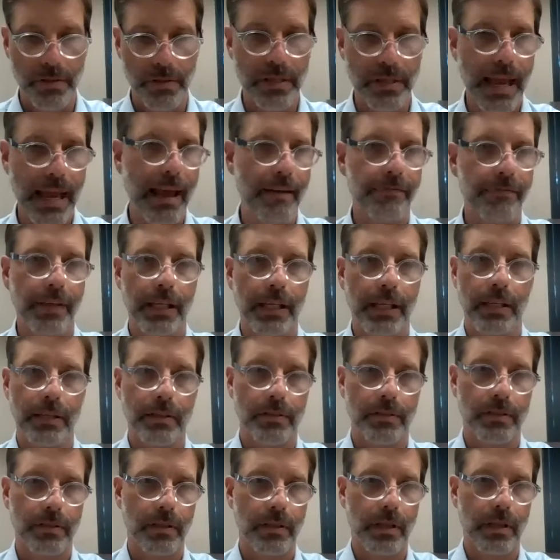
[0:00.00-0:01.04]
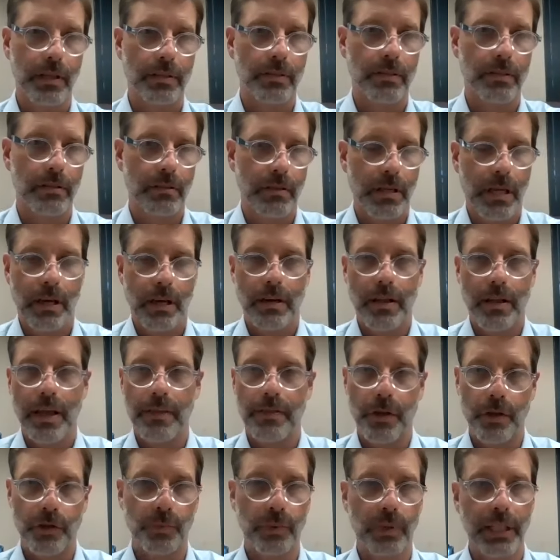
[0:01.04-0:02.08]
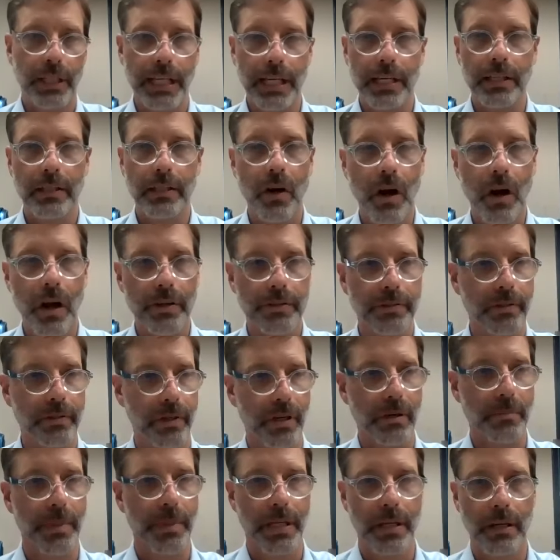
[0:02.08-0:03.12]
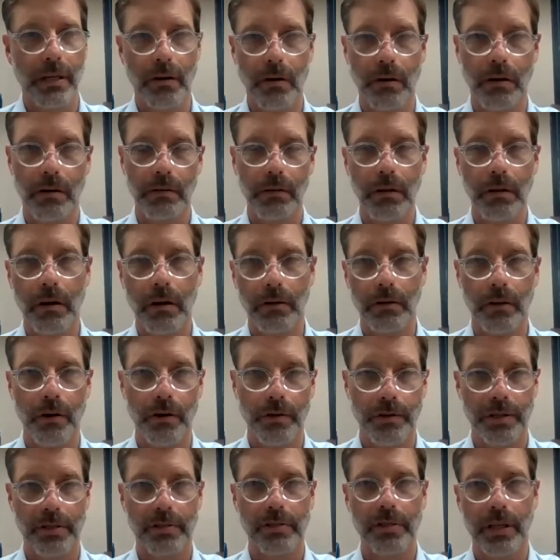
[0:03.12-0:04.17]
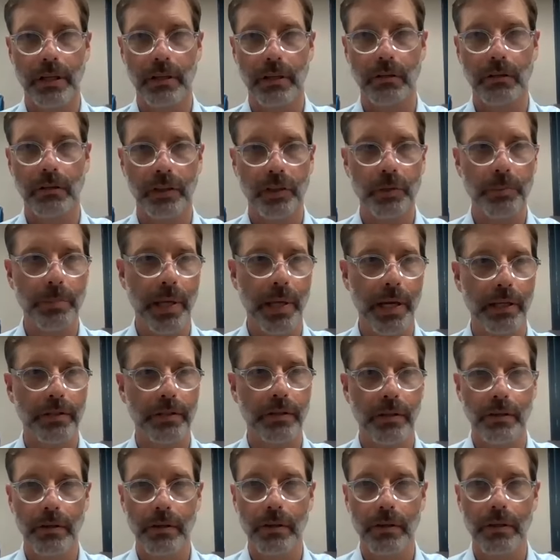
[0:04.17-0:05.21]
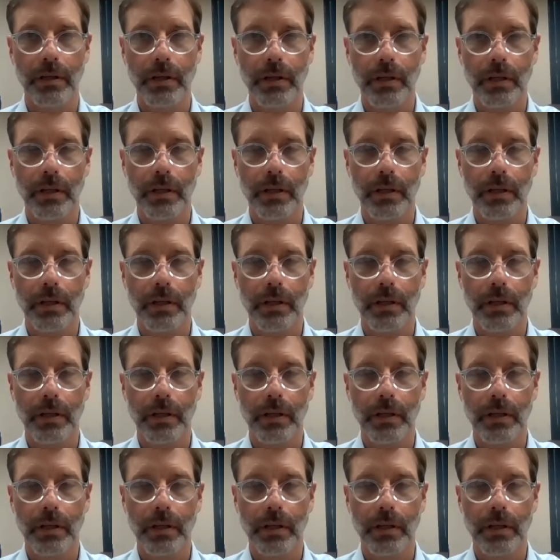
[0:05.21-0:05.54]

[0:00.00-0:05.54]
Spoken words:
staffing is and those related costs are going to be our largest single expenditure.